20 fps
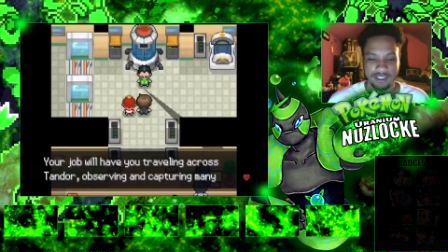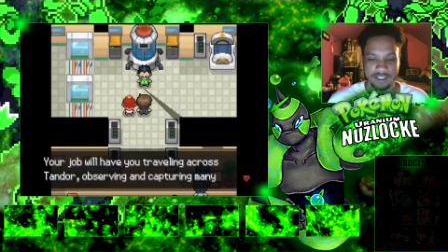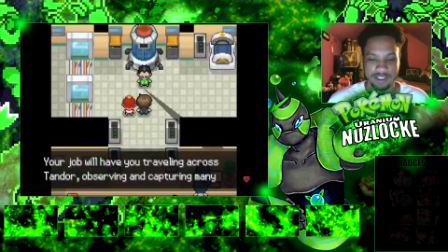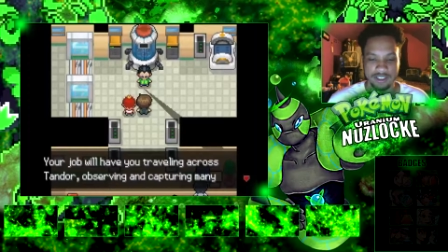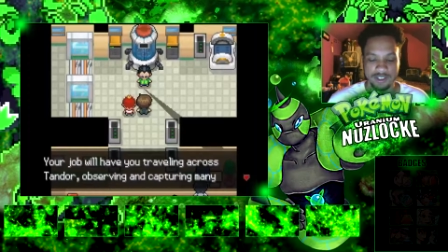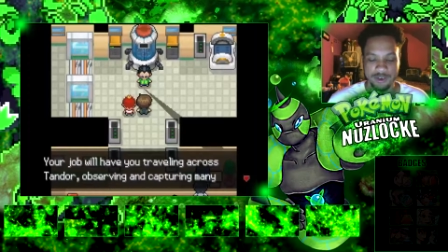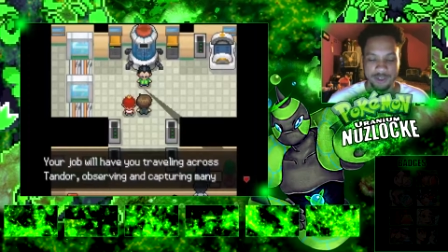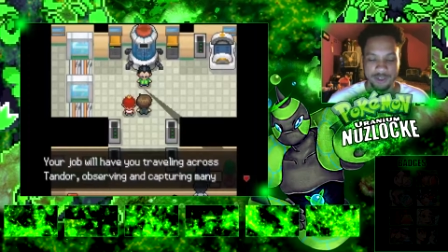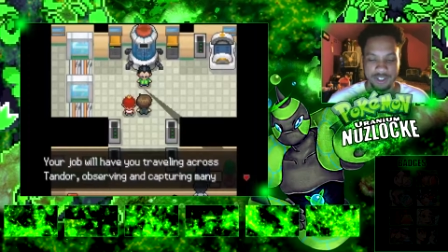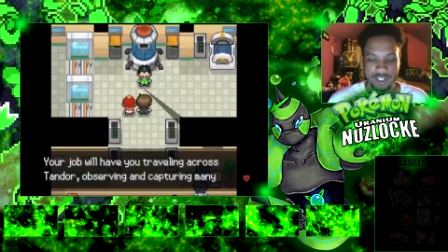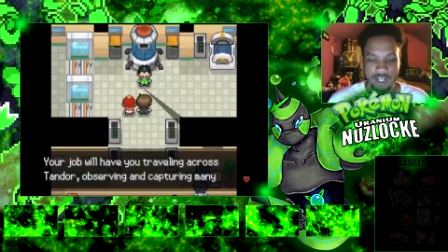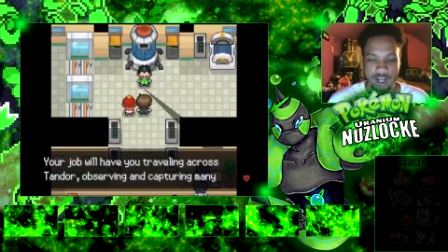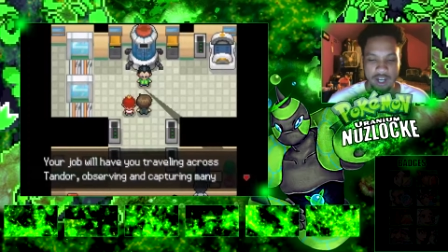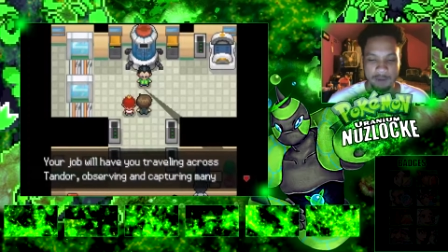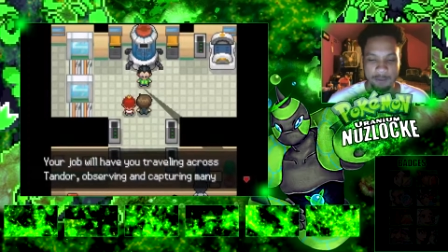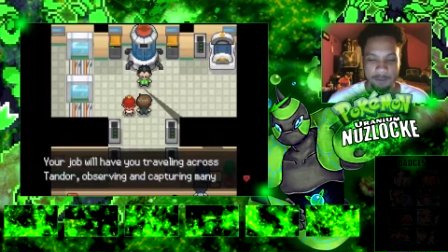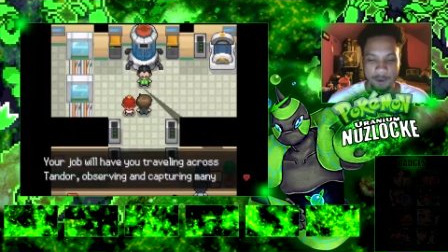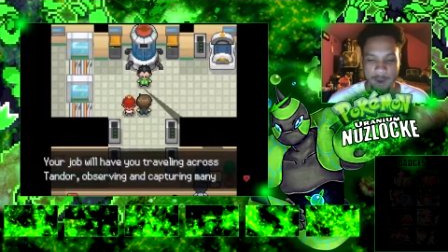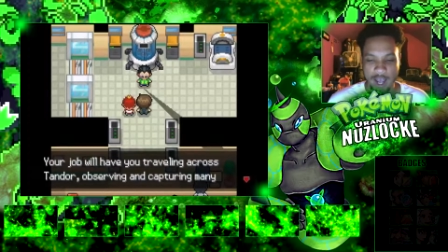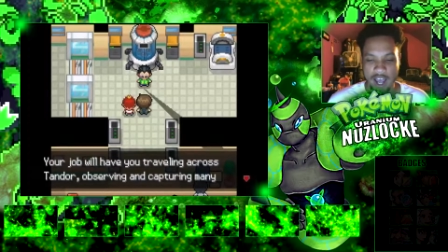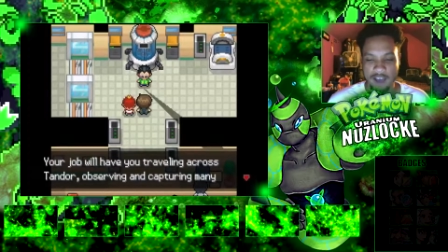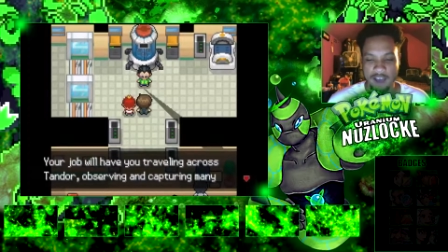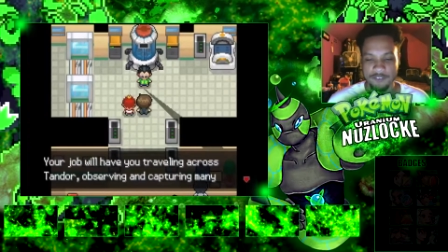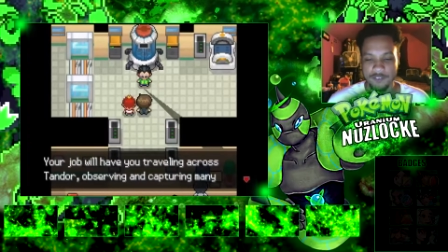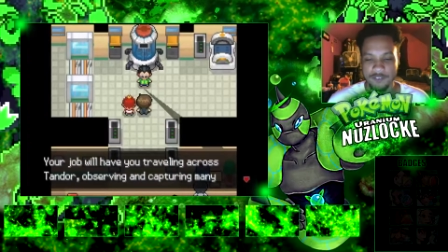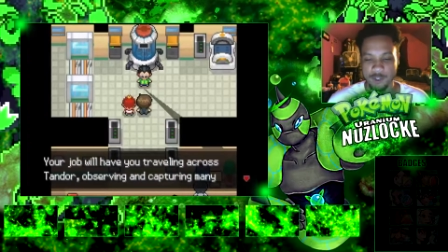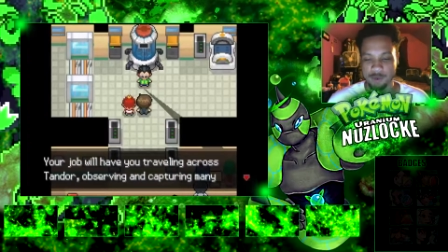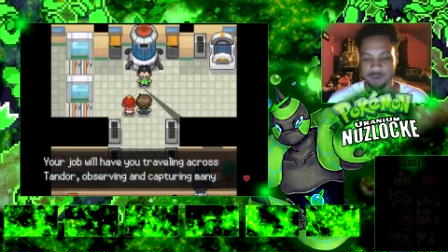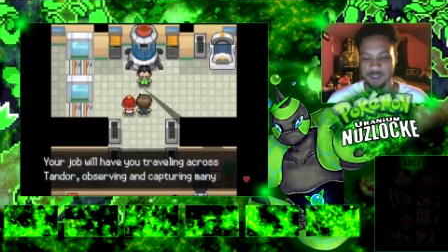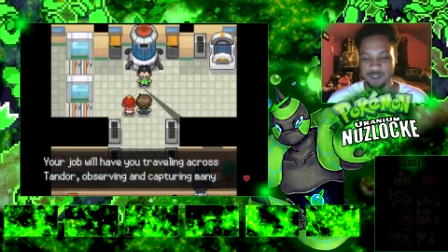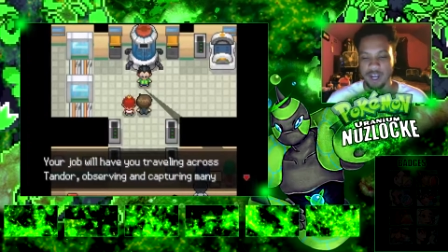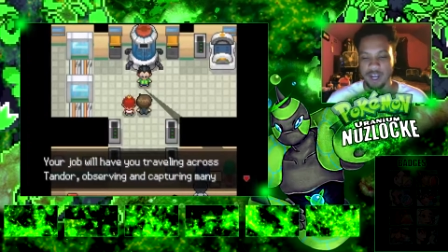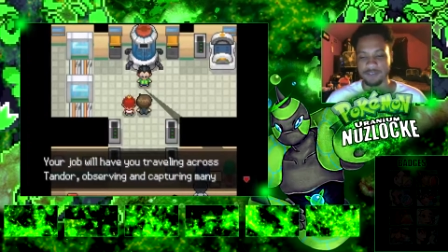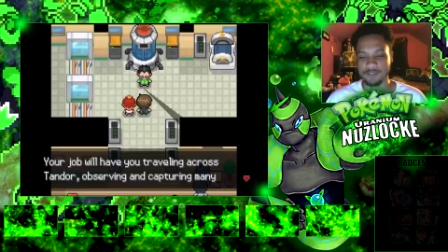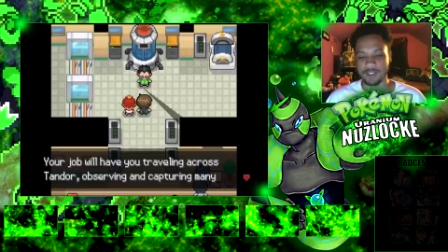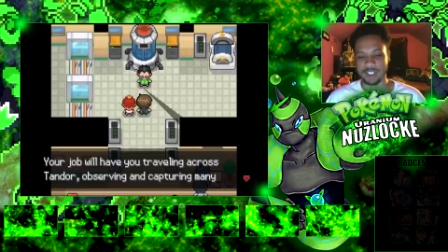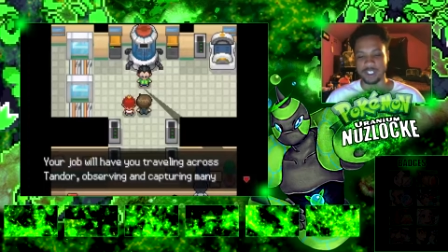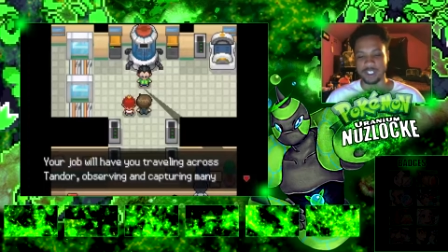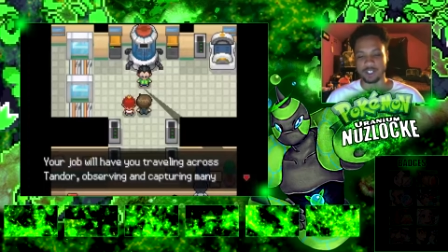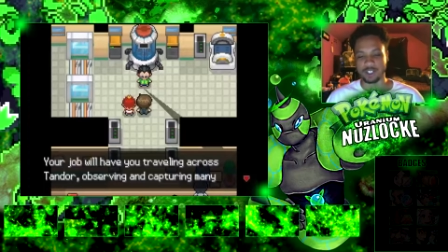Your job will have you
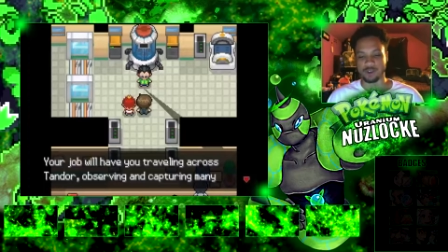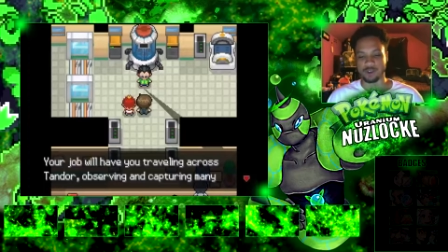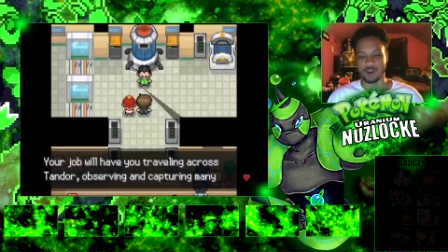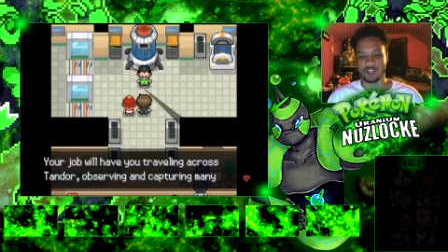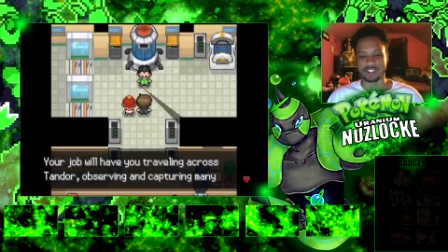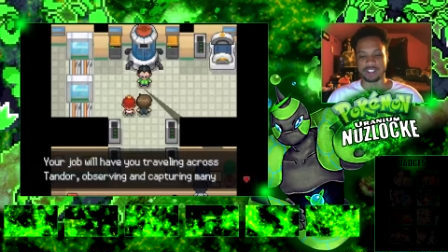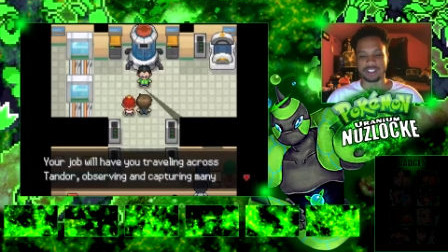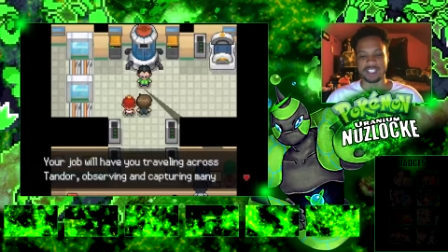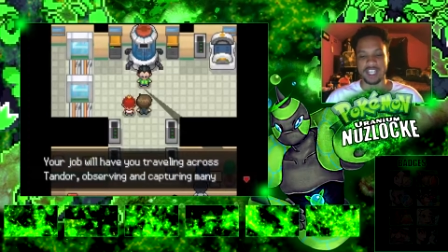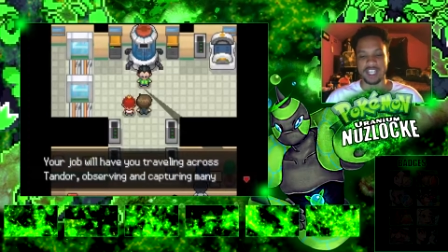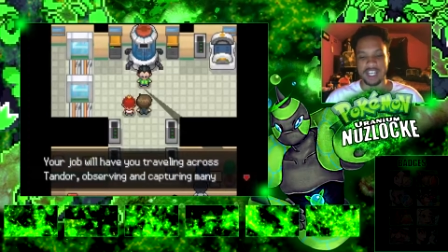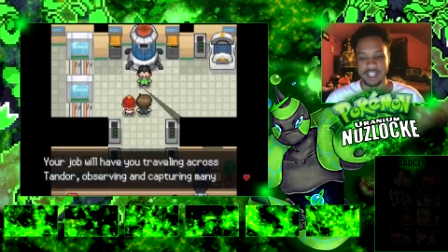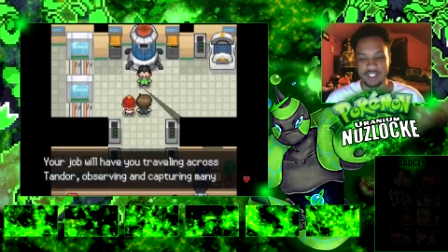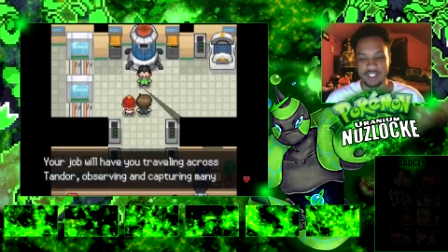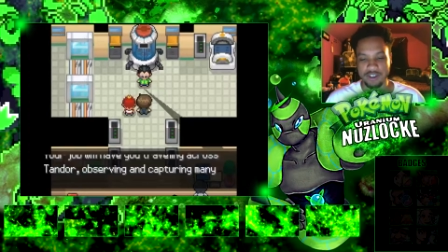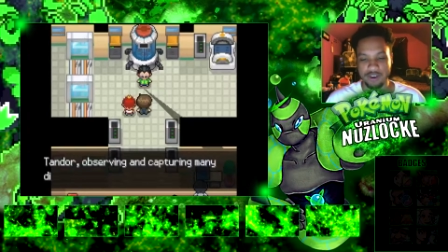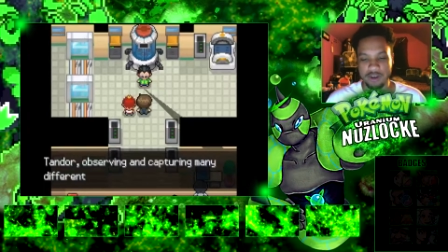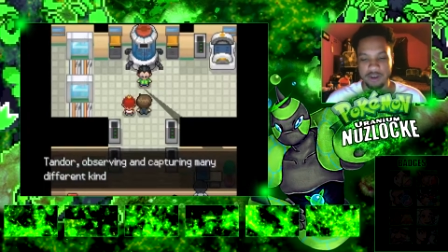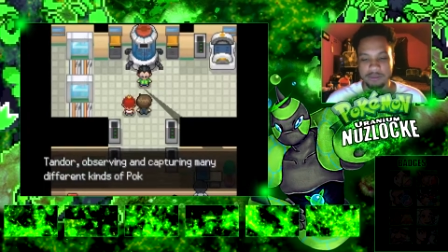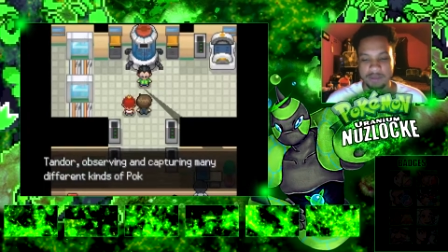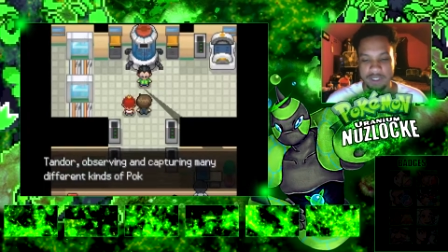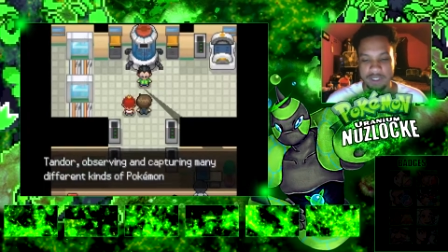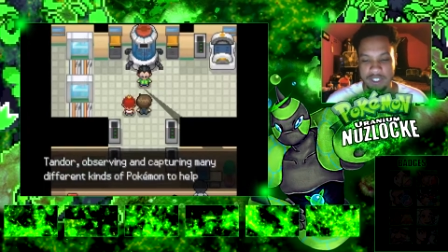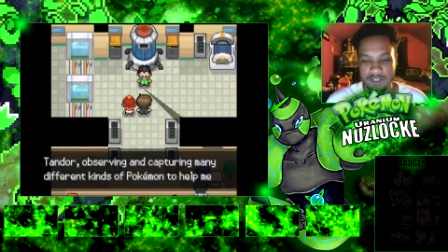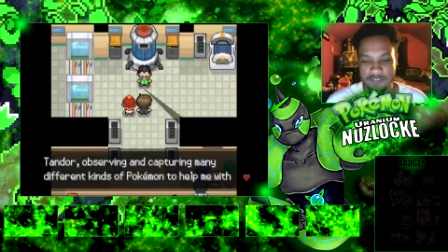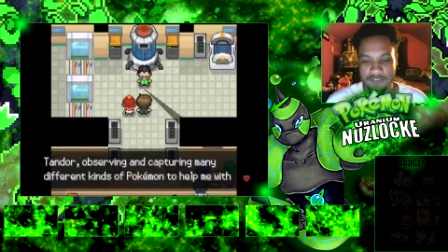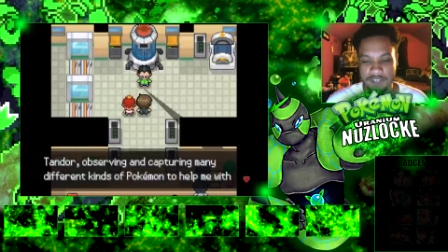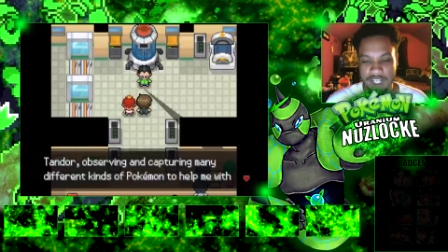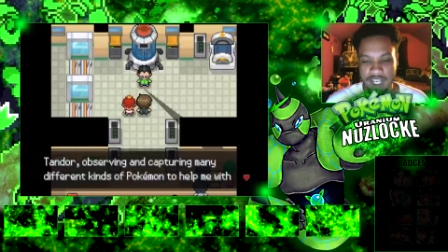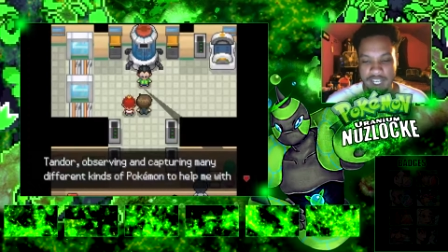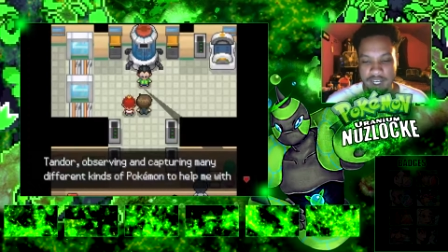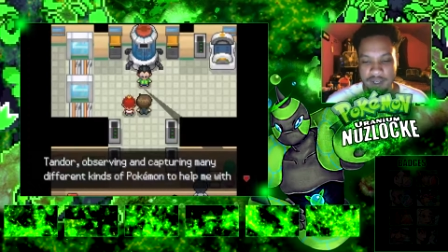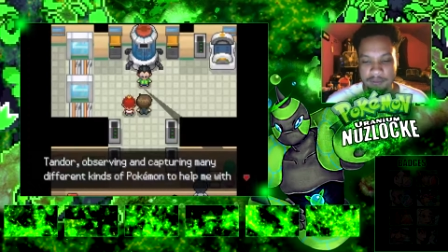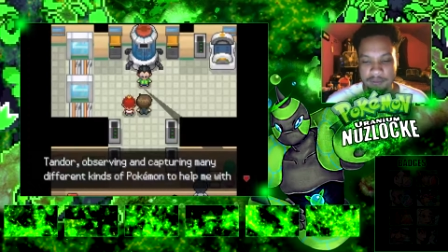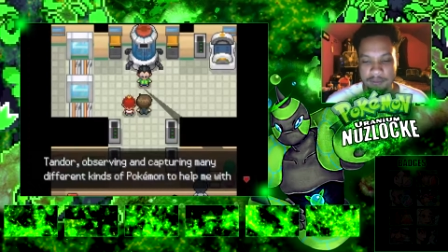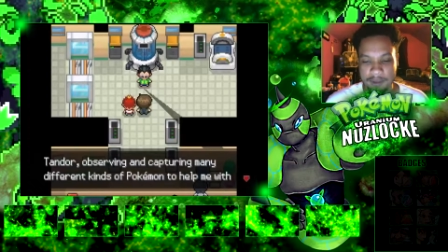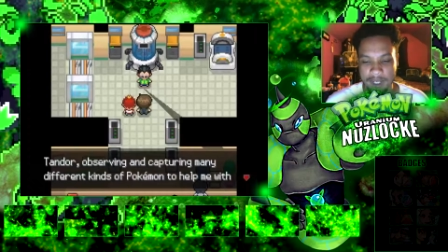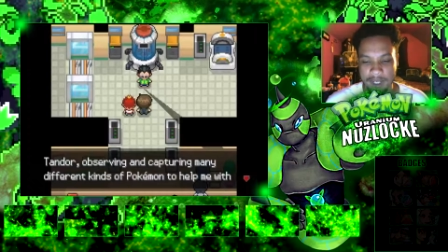traveling across Tandor observing and